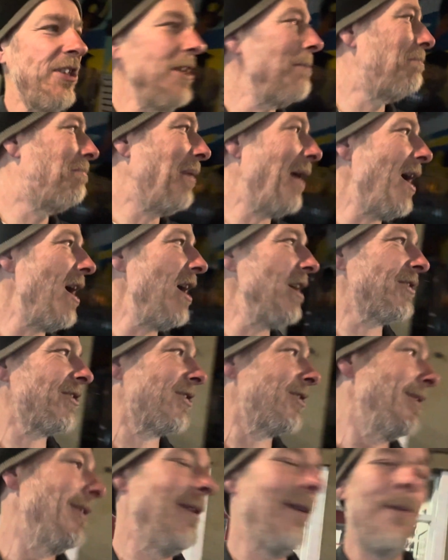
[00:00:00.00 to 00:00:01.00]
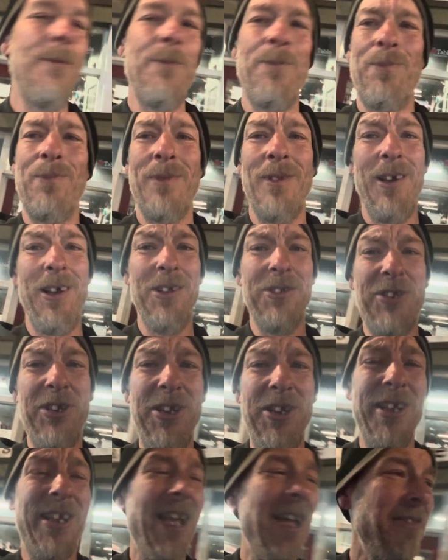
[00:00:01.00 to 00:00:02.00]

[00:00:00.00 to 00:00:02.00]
a bus until you get